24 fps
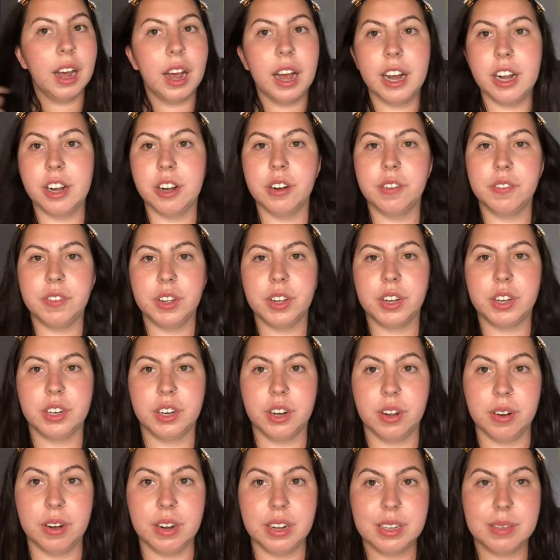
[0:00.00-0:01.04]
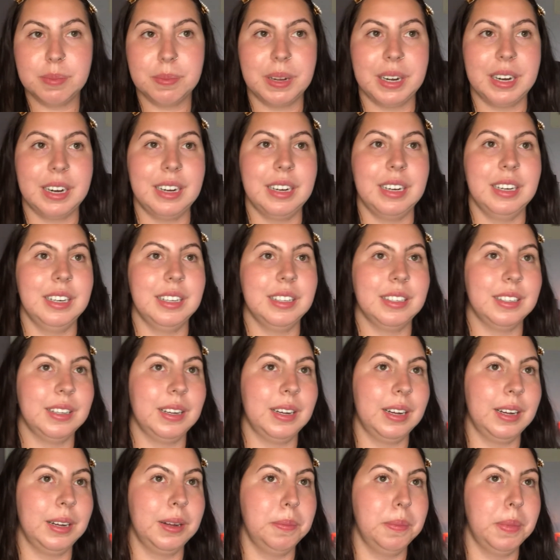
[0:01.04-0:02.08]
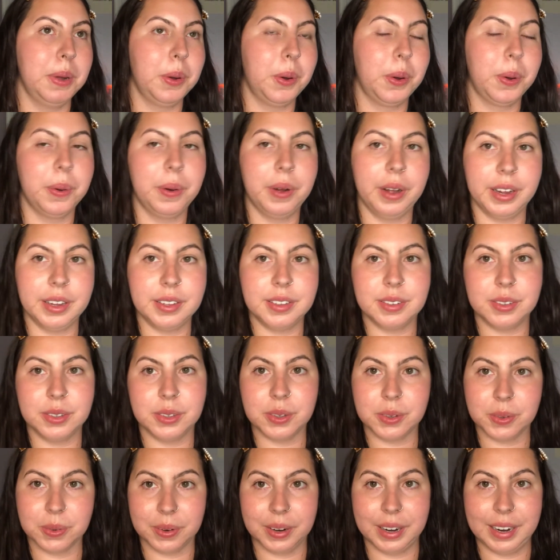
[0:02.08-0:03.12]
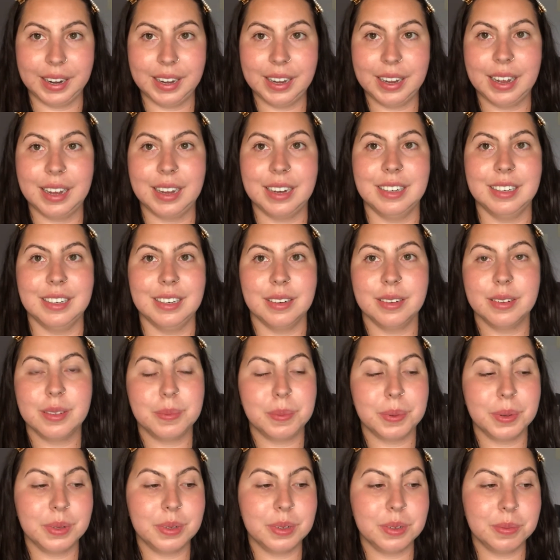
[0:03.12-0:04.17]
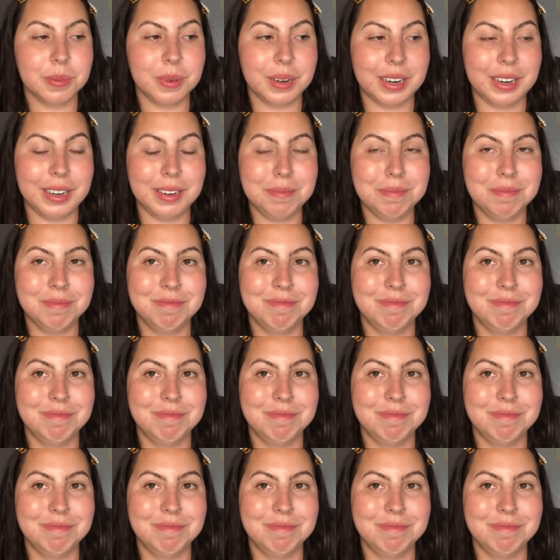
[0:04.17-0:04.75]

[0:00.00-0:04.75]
I don't know if you can notice, but it is quite gray and it is supposed to rain,